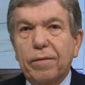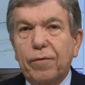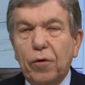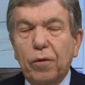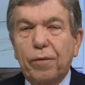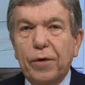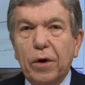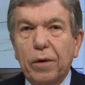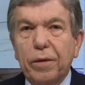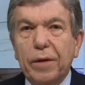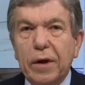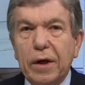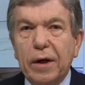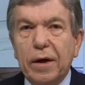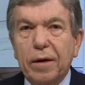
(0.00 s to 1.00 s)
fulfill
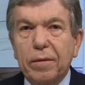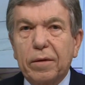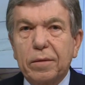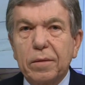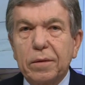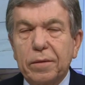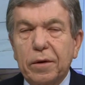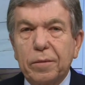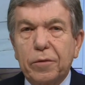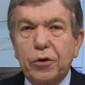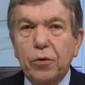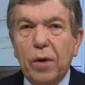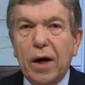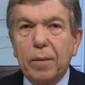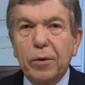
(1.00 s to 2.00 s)
the
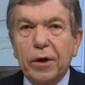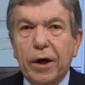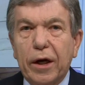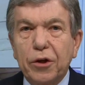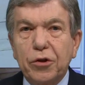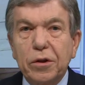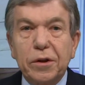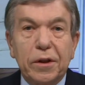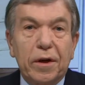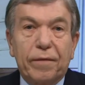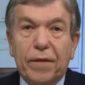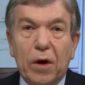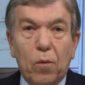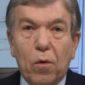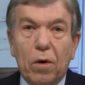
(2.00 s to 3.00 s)
two obligations, and
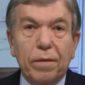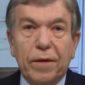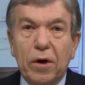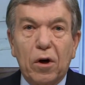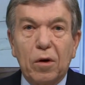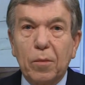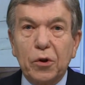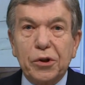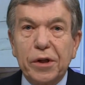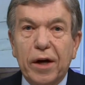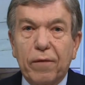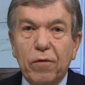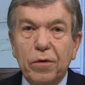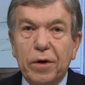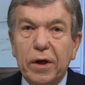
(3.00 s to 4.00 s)
if they weren't, they almost
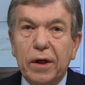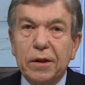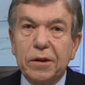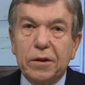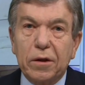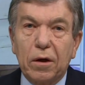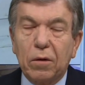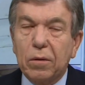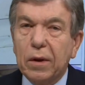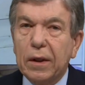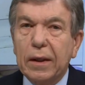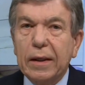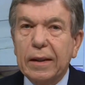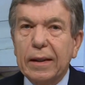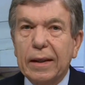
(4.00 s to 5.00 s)
never did. So
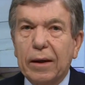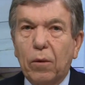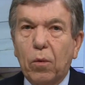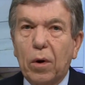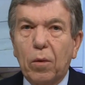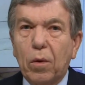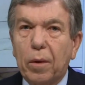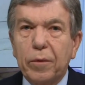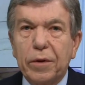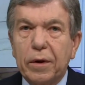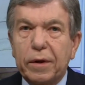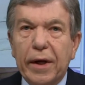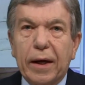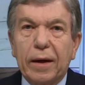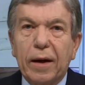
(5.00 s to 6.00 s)
what would
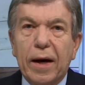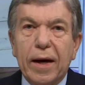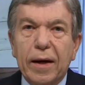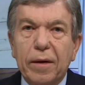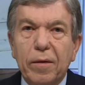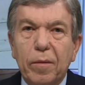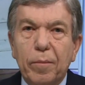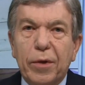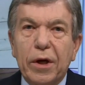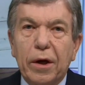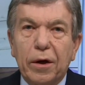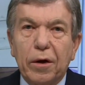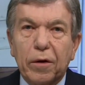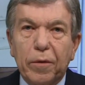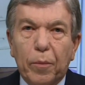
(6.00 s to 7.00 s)
the deadline
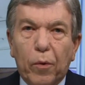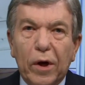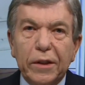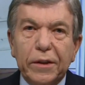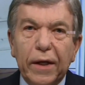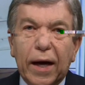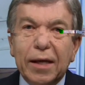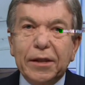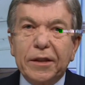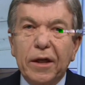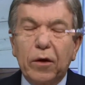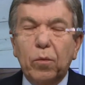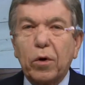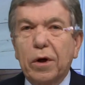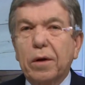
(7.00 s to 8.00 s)
be? You know, the president, I
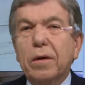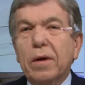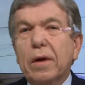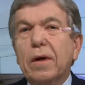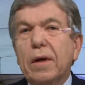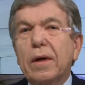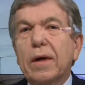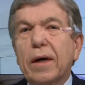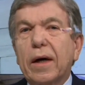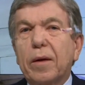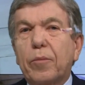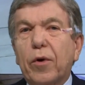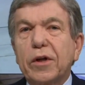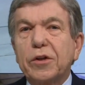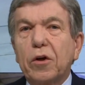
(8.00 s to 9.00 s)
said when
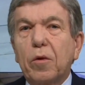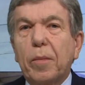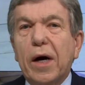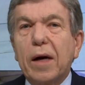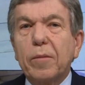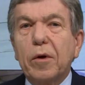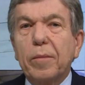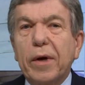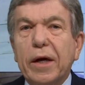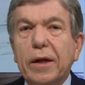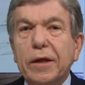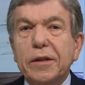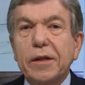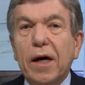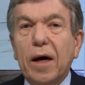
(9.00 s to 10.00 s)
President Obama made
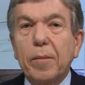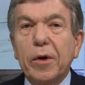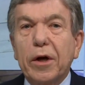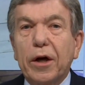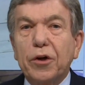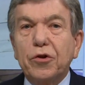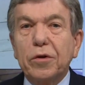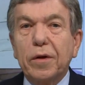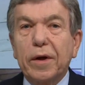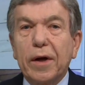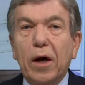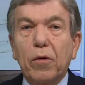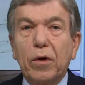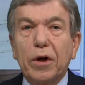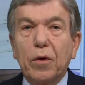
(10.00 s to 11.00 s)
his nomination that
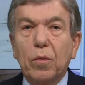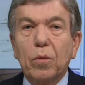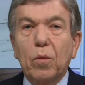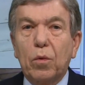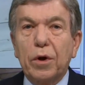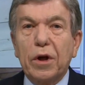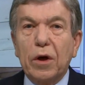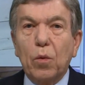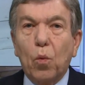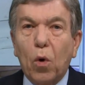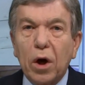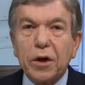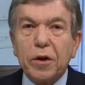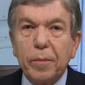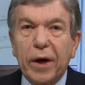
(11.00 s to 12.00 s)
not only would he
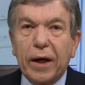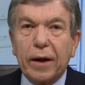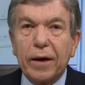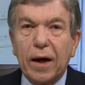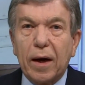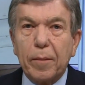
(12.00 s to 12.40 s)
want to make a